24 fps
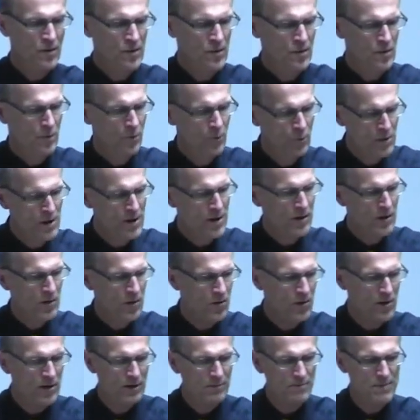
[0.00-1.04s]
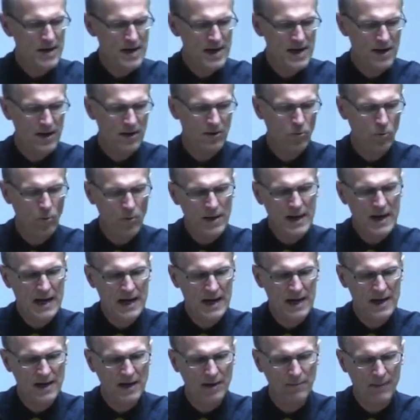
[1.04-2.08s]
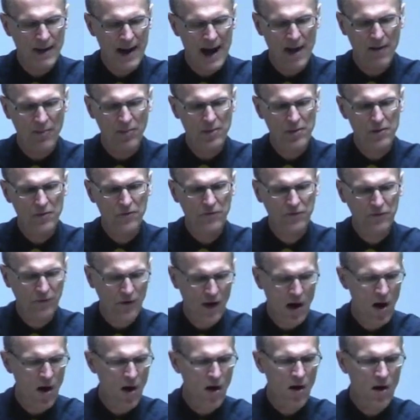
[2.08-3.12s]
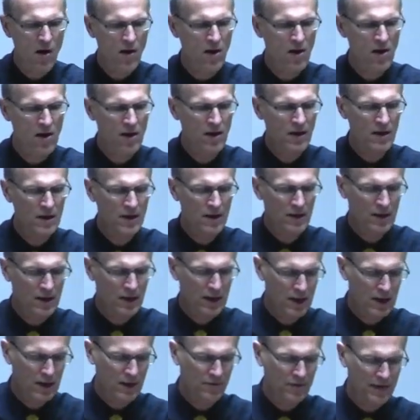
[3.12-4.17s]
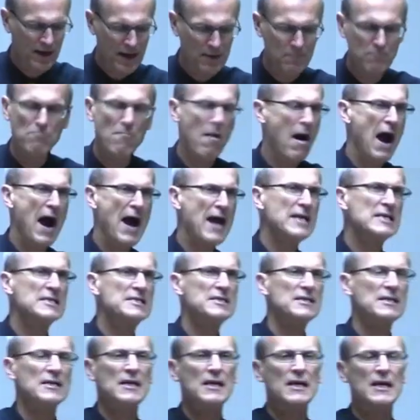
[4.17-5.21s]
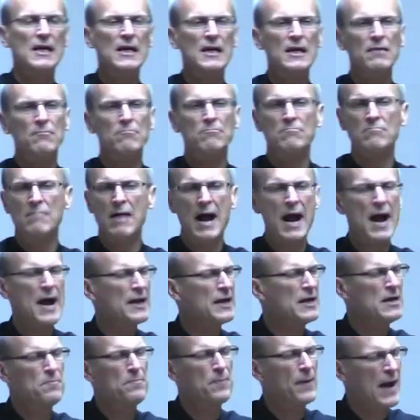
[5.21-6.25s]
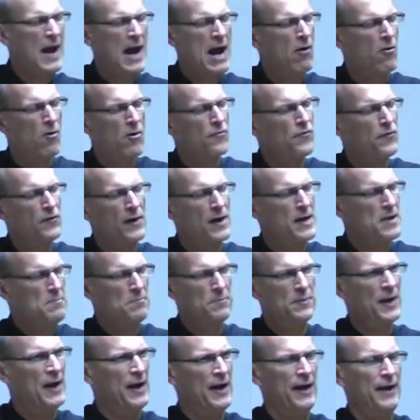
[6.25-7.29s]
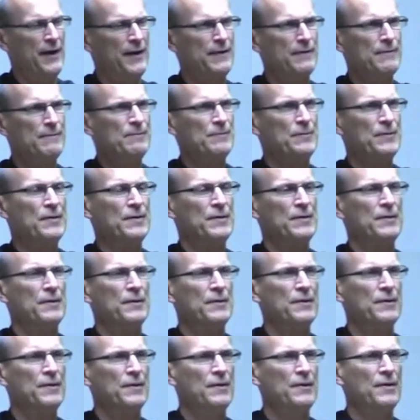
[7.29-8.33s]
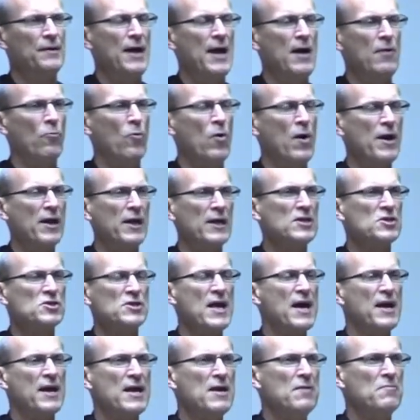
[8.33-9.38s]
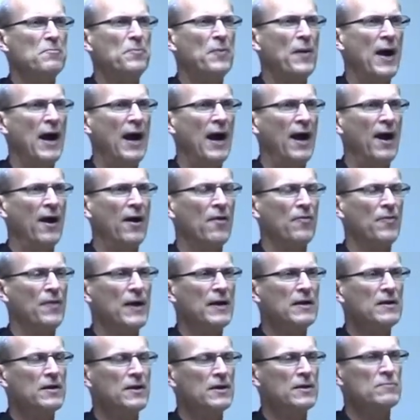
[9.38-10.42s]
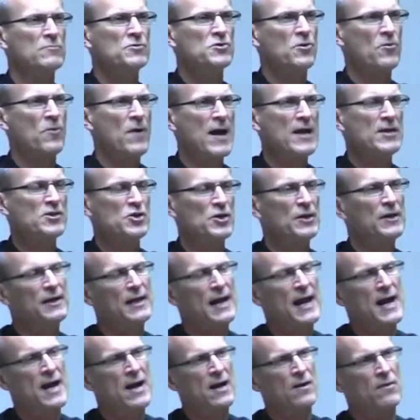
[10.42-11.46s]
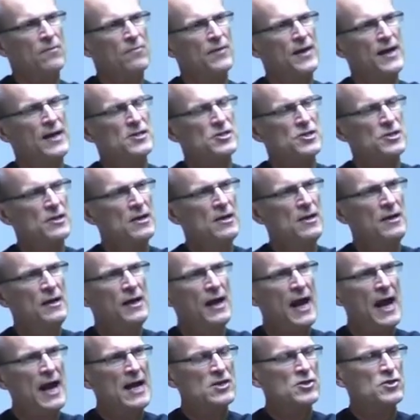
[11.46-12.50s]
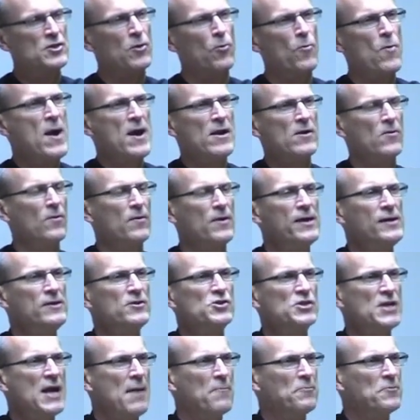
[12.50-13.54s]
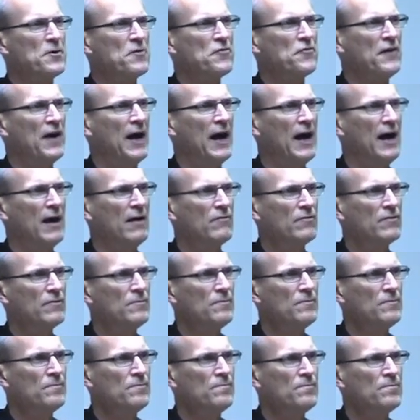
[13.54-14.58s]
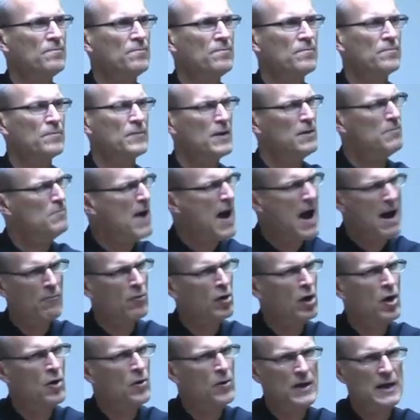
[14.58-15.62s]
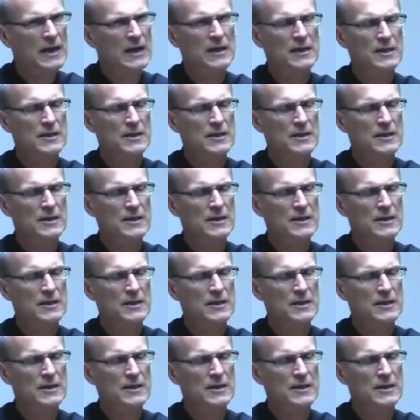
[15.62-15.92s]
we're going to be reading about the fall of a mighty, mighty powerful empire. And what is that empire that comes crashing down that has the record in chapter 5? Babylon.